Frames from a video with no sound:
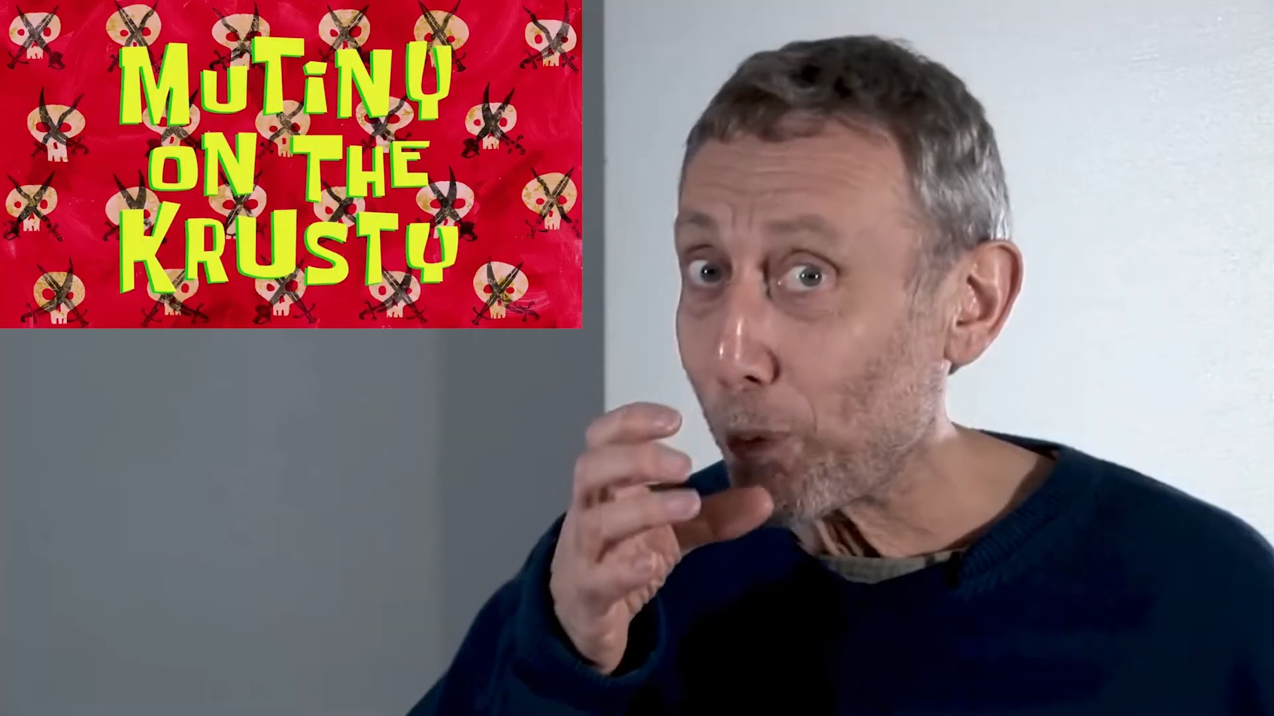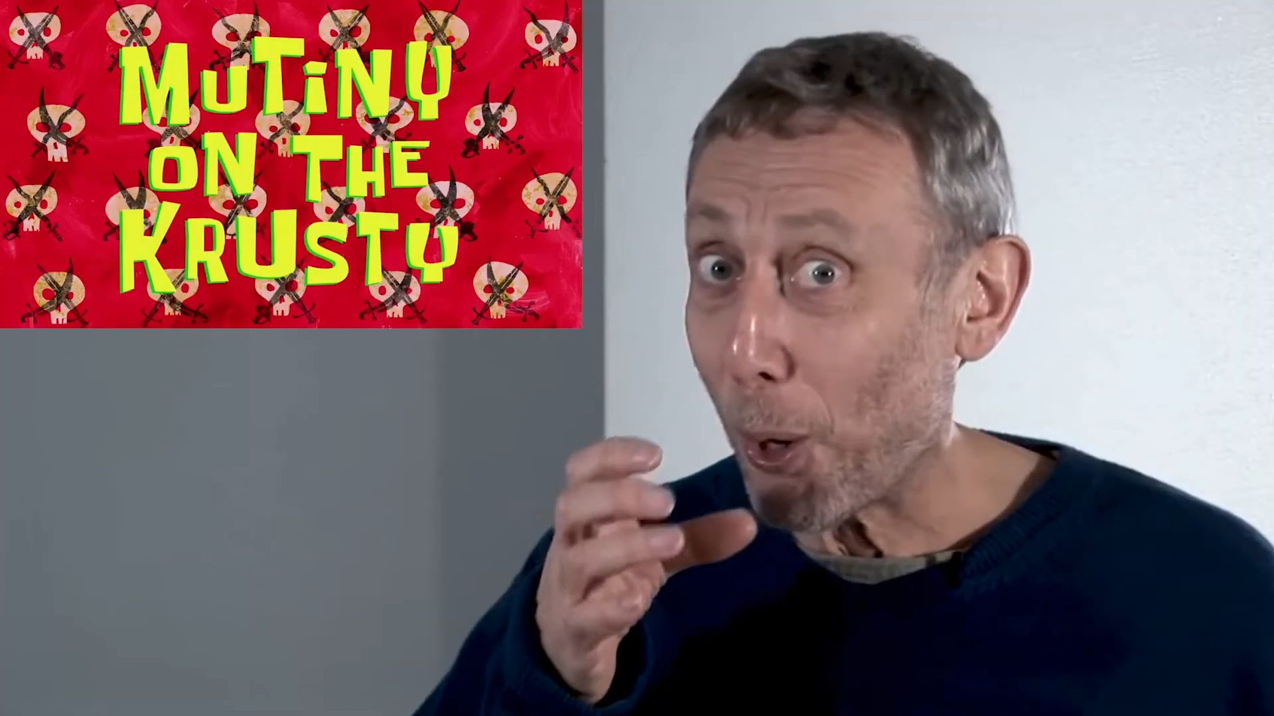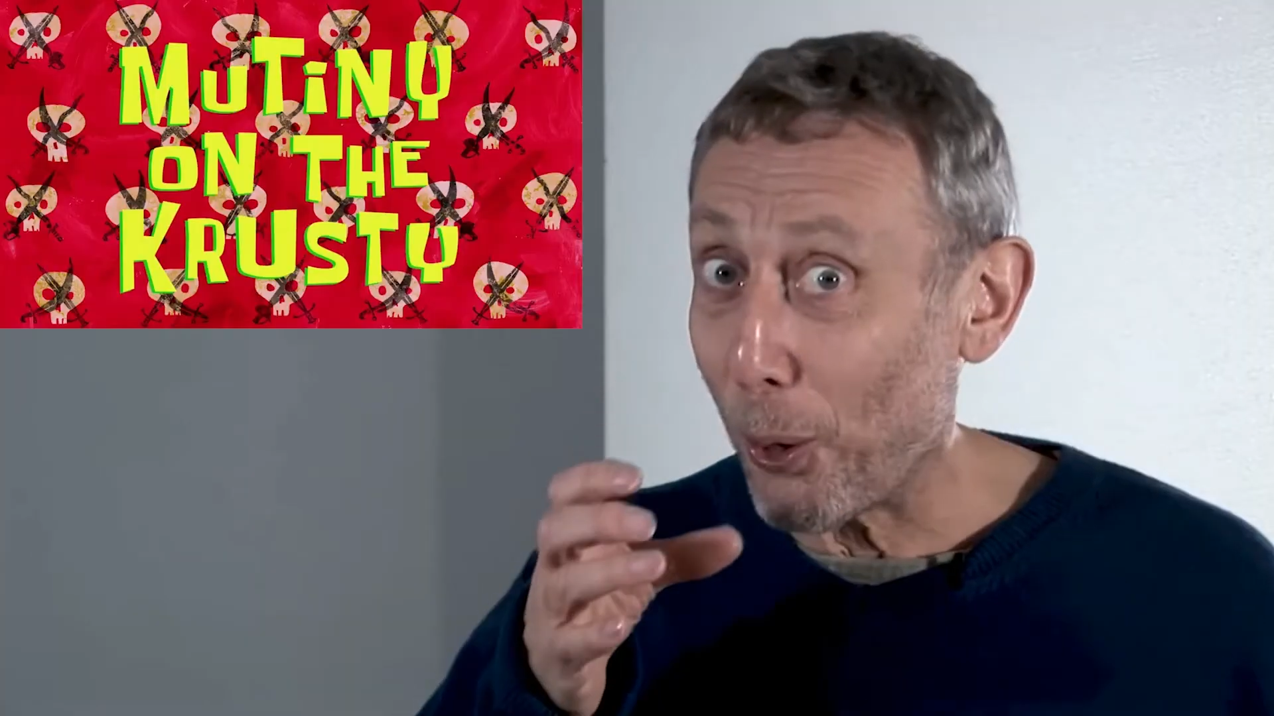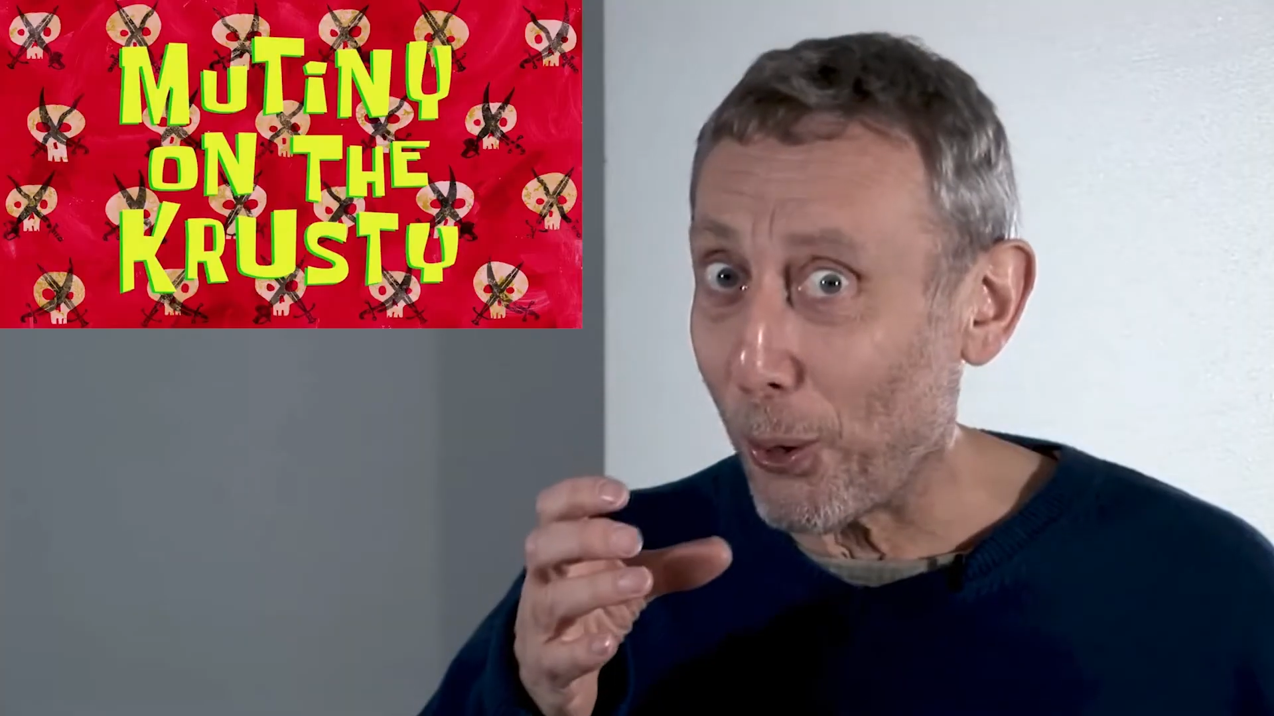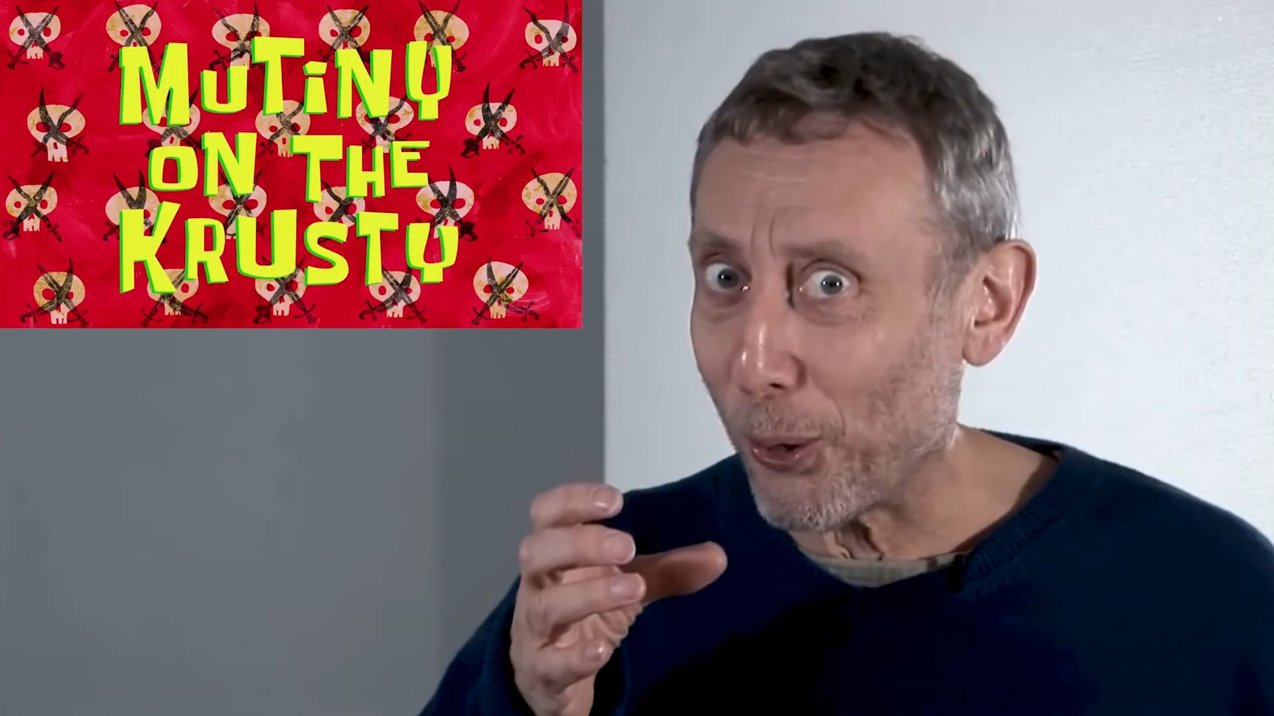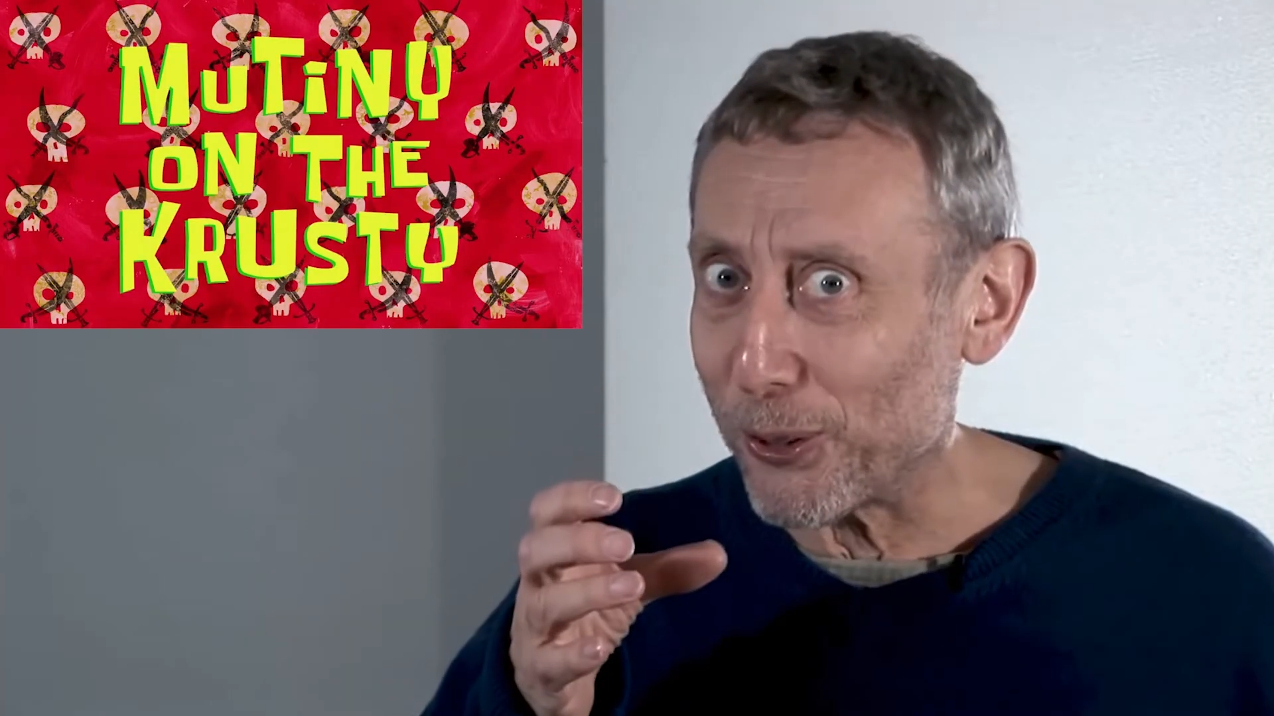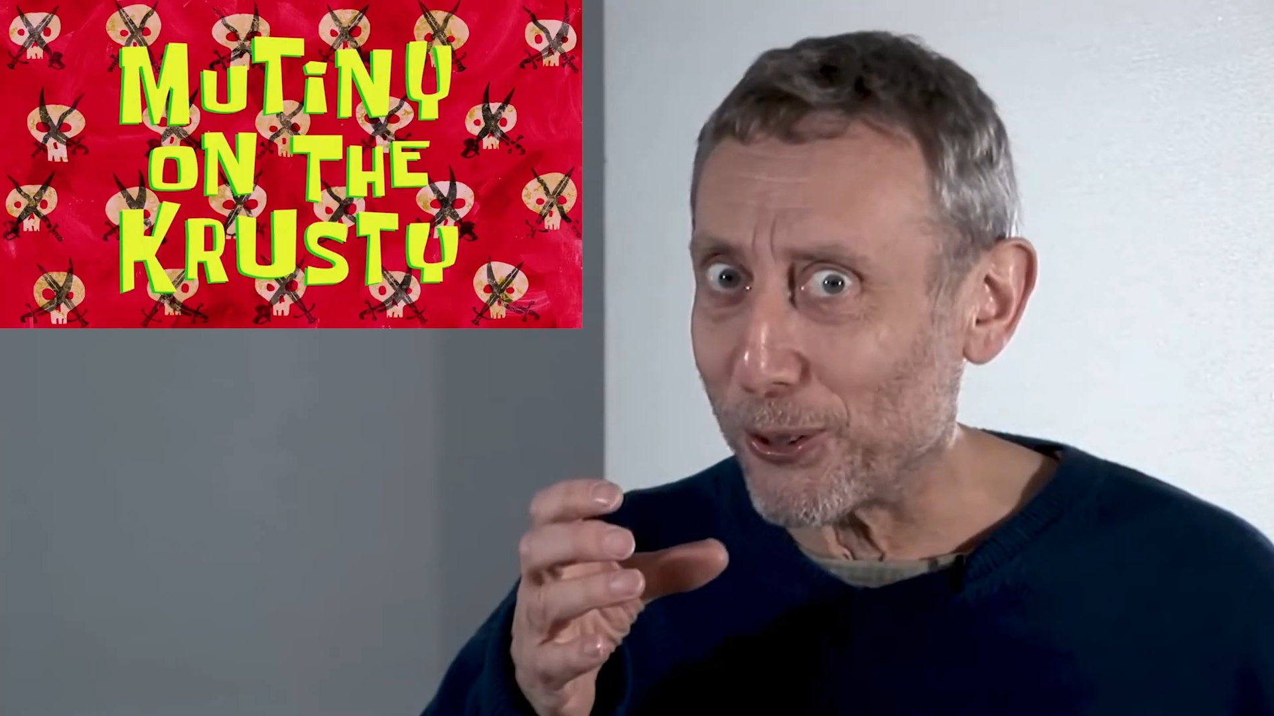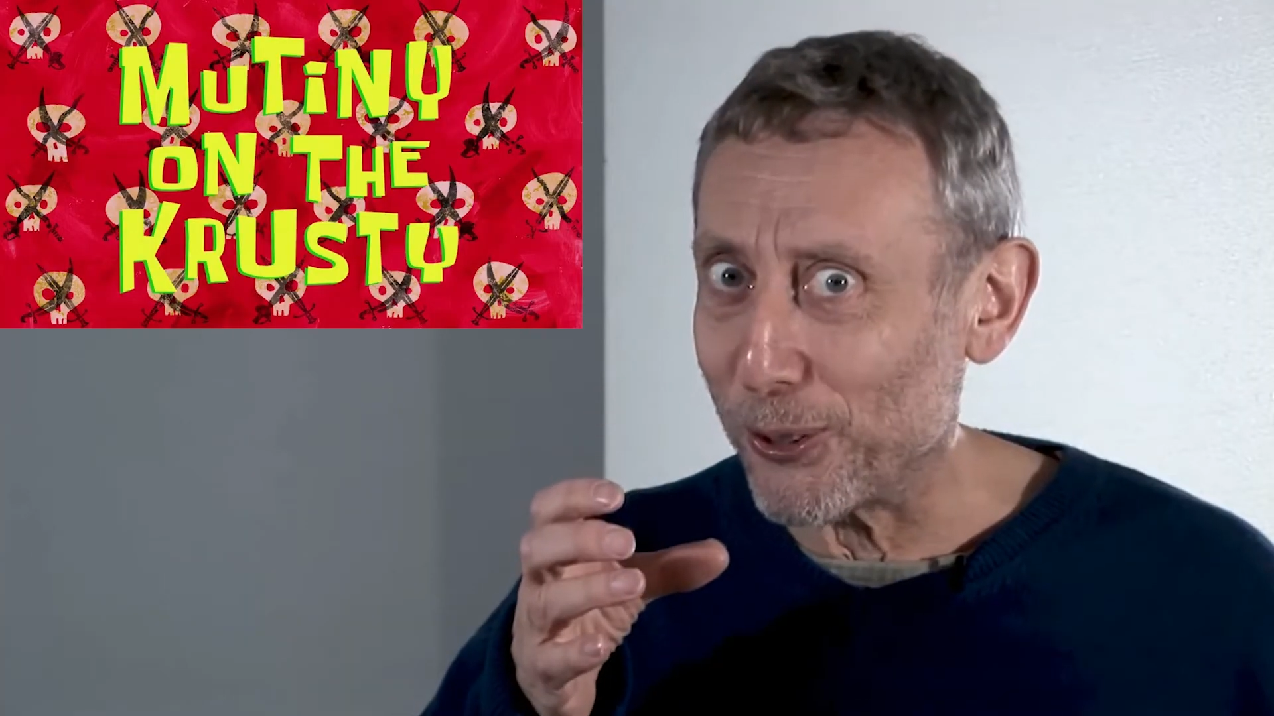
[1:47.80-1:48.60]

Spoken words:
Oh, this is